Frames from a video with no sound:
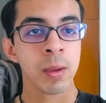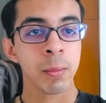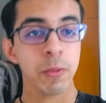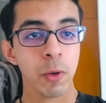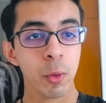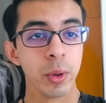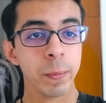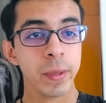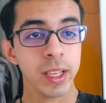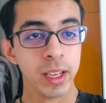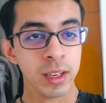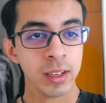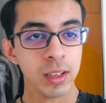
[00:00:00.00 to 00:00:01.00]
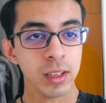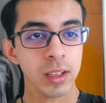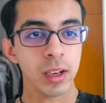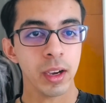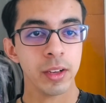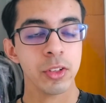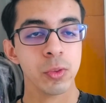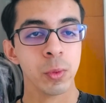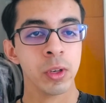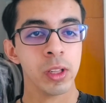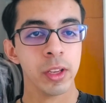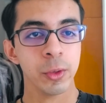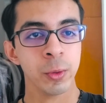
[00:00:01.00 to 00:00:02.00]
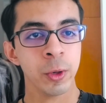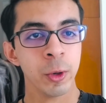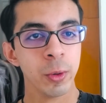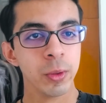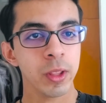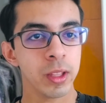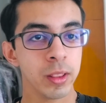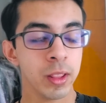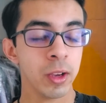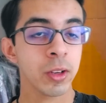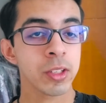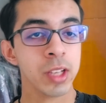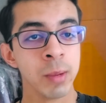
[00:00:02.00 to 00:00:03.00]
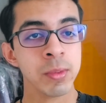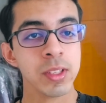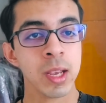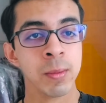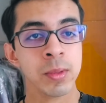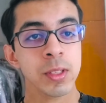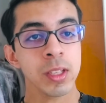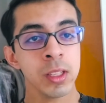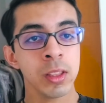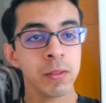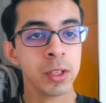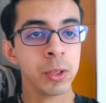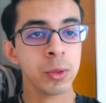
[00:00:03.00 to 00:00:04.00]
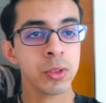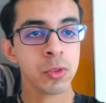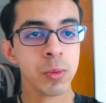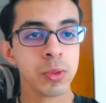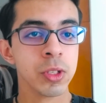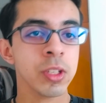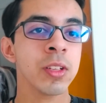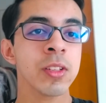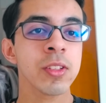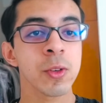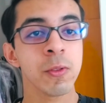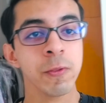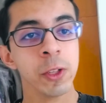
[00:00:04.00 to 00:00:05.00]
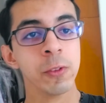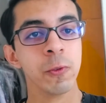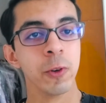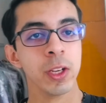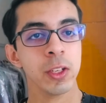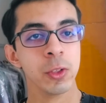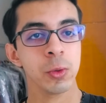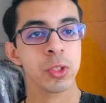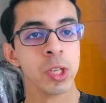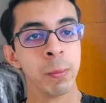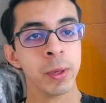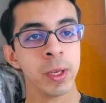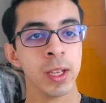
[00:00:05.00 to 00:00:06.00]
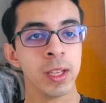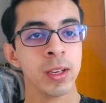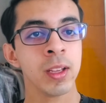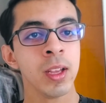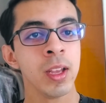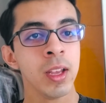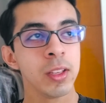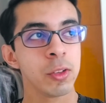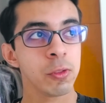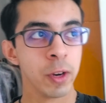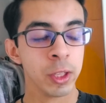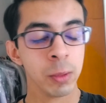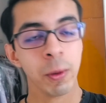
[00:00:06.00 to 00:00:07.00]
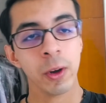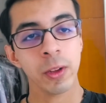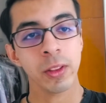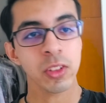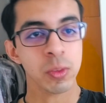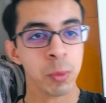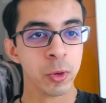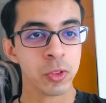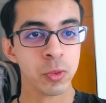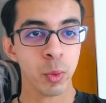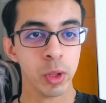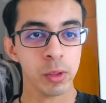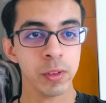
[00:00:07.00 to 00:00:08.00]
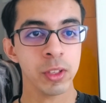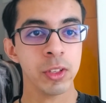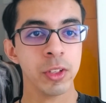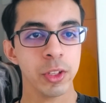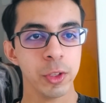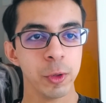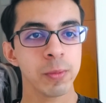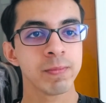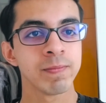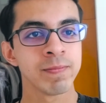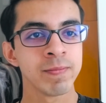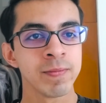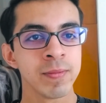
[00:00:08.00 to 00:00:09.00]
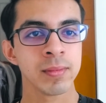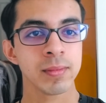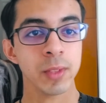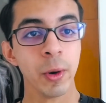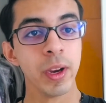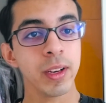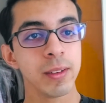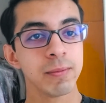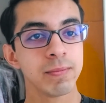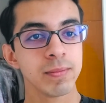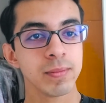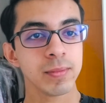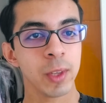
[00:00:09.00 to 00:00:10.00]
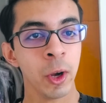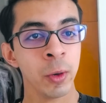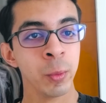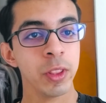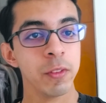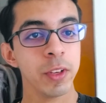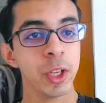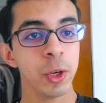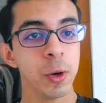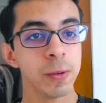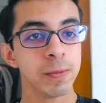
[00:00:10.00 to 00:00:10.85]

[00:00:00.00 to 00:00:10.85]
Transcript: Before we begin, I just want to let you know that there are timestamps in the video description, so feel free to jump ahead to find the part that's most relevant to you. Alright, on with the video.